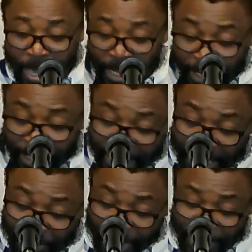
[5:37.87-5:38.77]
It is
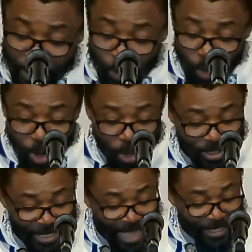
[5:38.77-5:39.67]
interesting to
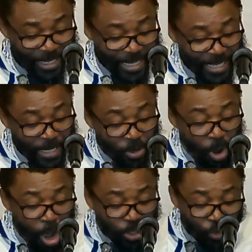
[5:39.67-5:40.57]
note that in
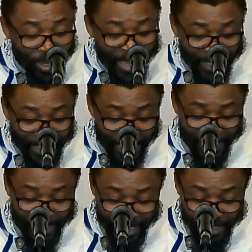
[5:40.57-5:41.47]
all three
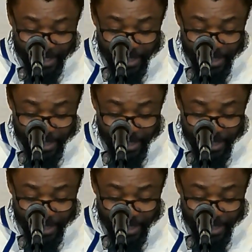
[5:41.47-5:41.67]
instances,